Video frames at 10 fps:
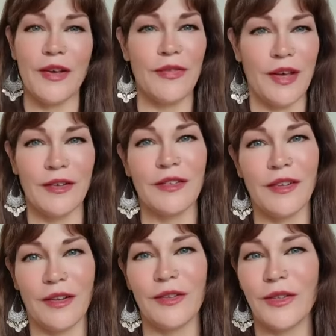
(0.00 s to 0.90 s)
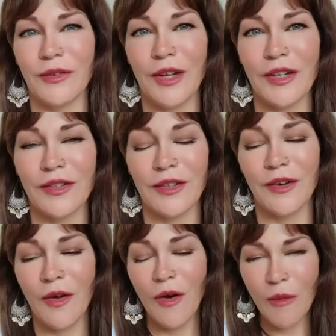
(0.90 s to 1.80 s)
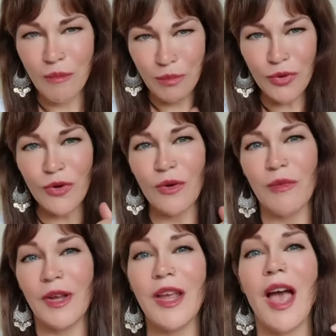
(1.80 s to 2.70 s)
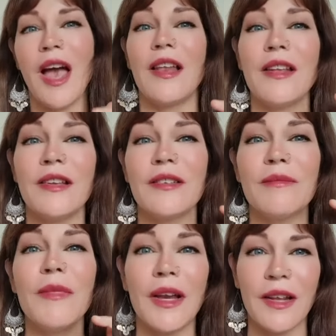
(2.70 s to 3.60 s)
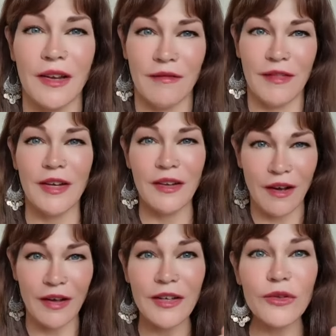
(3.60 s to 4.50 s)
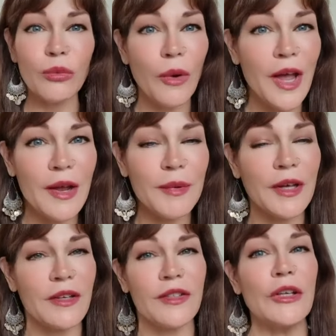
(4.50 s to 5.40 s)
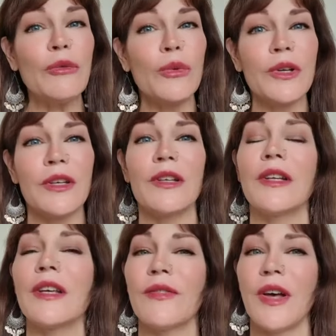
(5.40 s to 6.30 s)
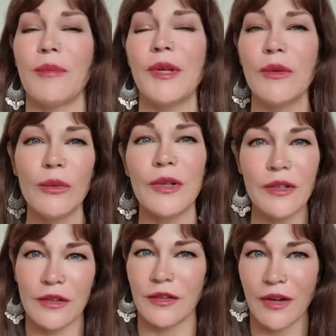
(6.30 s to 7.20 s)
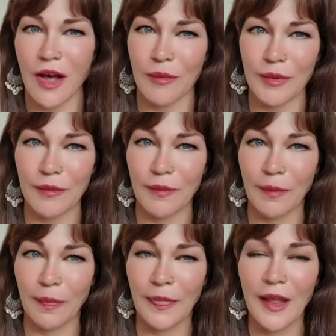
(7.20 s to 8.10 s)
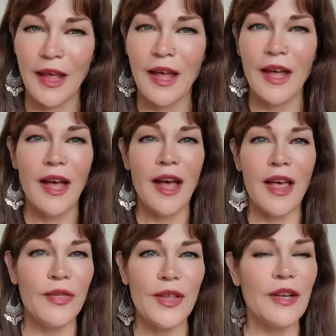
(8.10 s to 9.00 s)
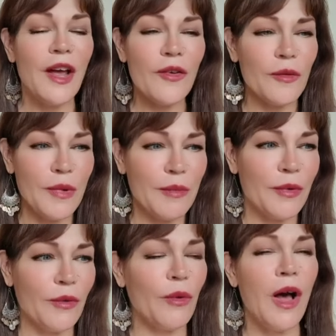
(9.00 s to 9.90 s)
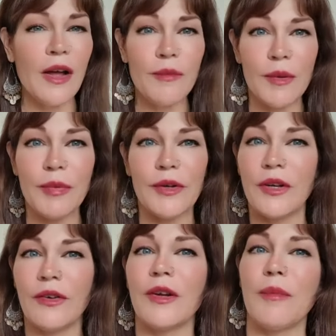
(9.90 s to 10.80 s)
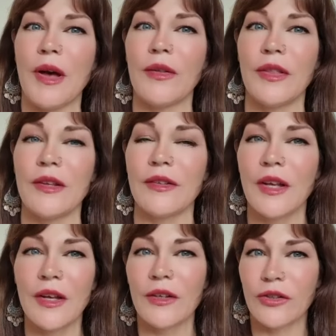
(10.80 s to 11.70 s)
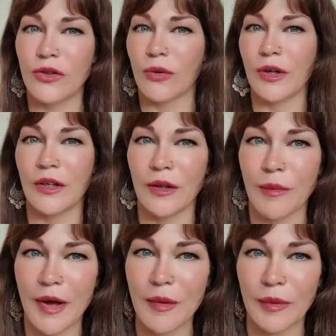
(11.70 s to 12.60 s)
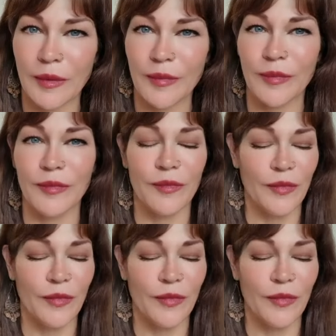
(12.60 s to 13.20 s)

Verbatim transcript: $5,000 donation. Boom, he had his money. He got his way because he wouldn't give up. He wouldn't stop. And then I remembered, well, I remember hearing about this story in the Bible,